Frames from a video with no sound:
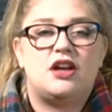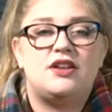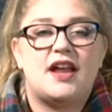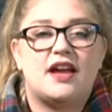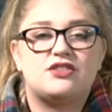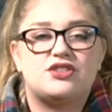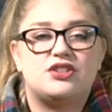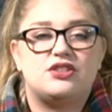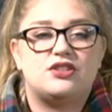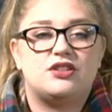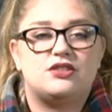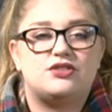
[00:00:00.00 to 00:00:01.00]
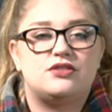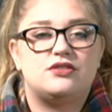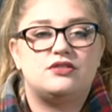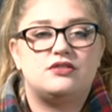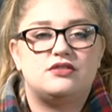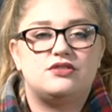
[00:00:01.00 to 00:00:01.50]
a national
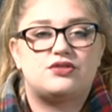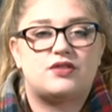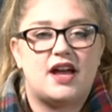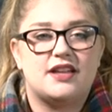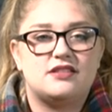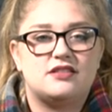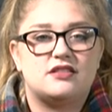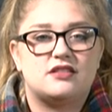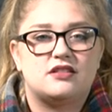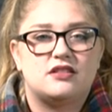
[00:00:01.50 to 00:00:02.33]
trend